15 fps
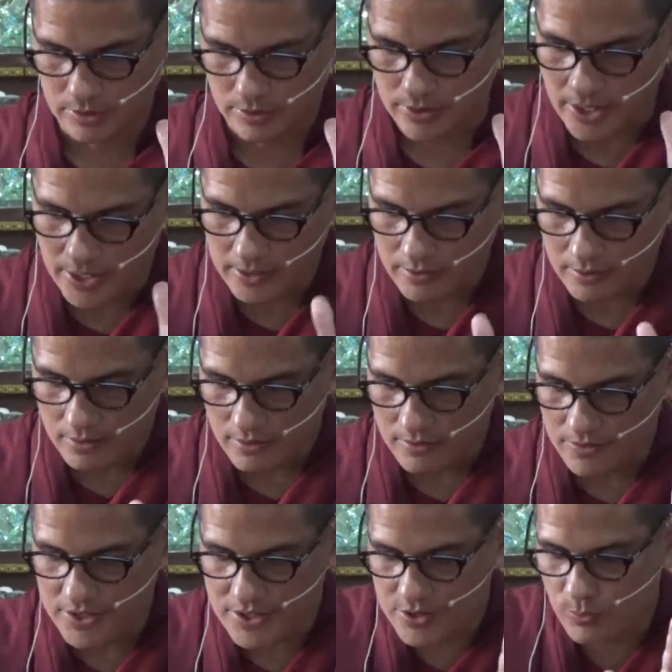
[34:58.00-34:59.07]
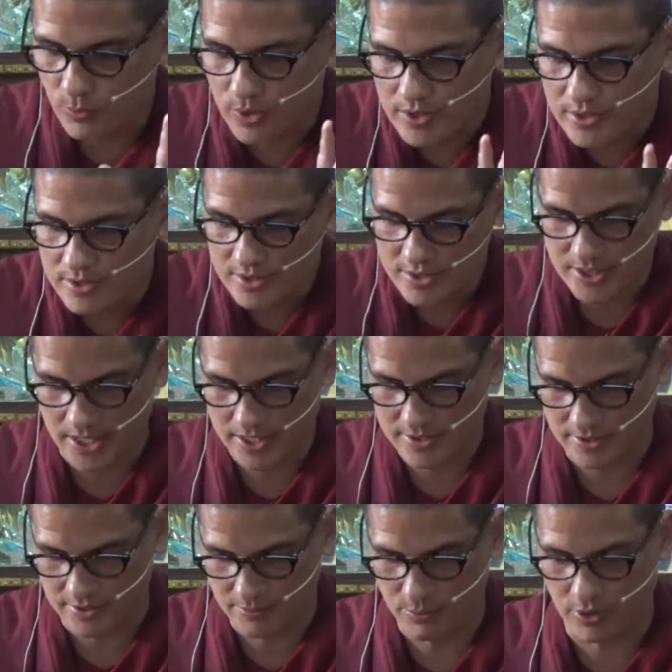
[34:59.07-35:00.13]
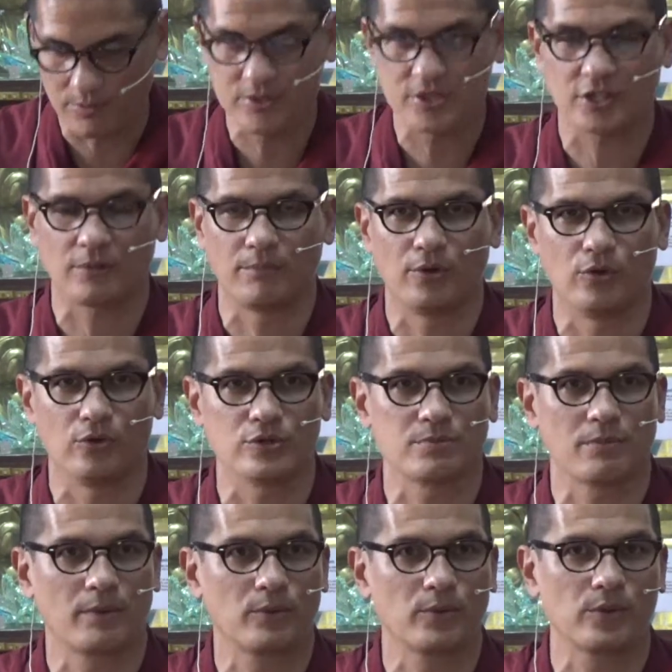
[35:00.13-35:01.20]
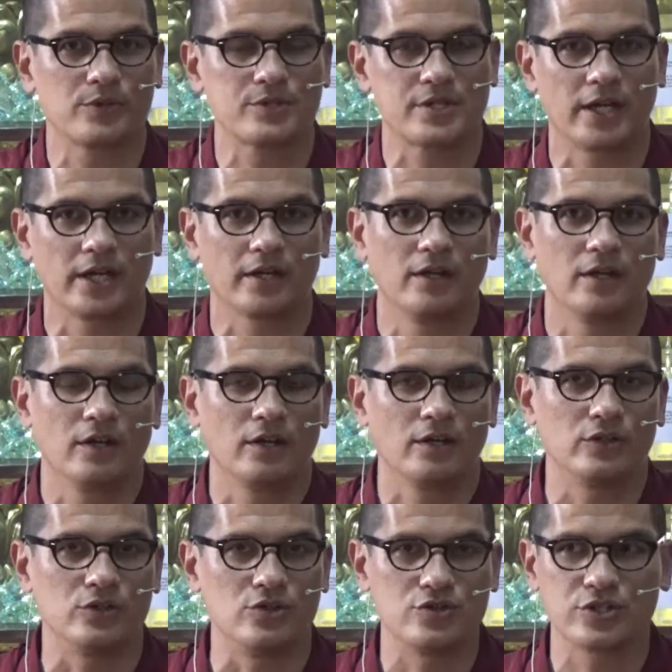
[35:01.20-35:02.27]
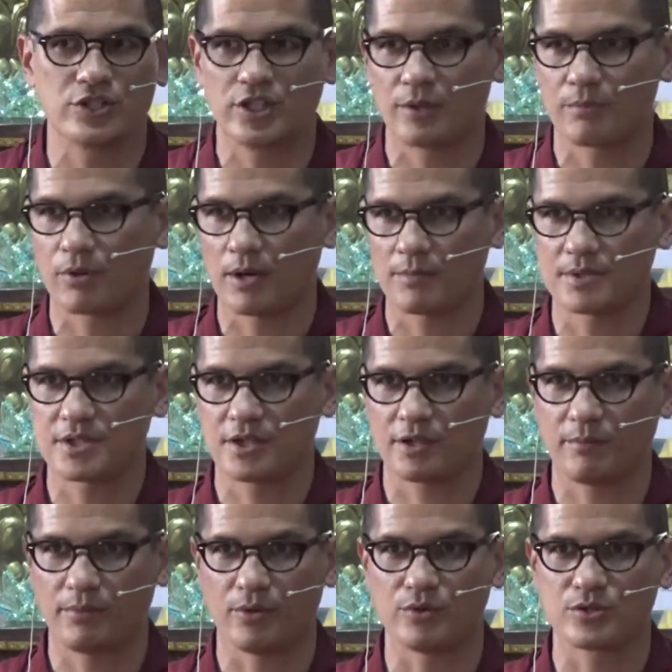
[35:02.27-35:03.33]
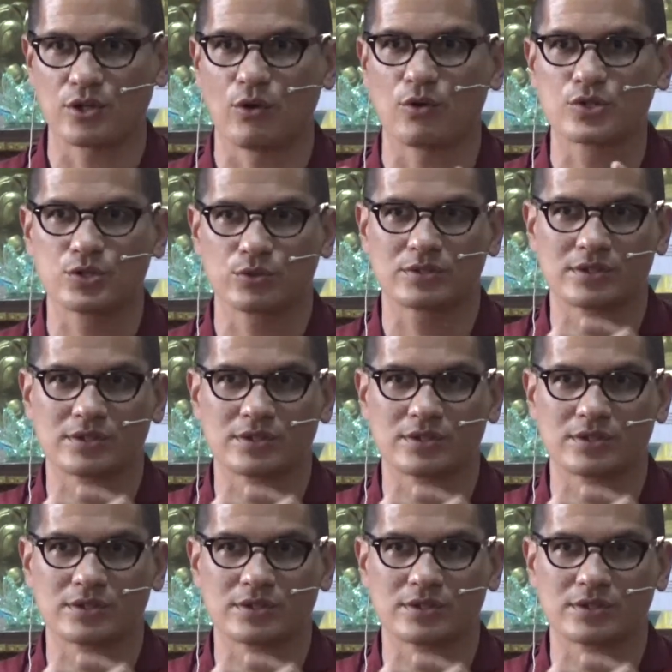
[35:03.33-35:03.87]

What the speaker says: then this one stanza, Promise to Compose, remember we were saying, usually the Promise to Compose also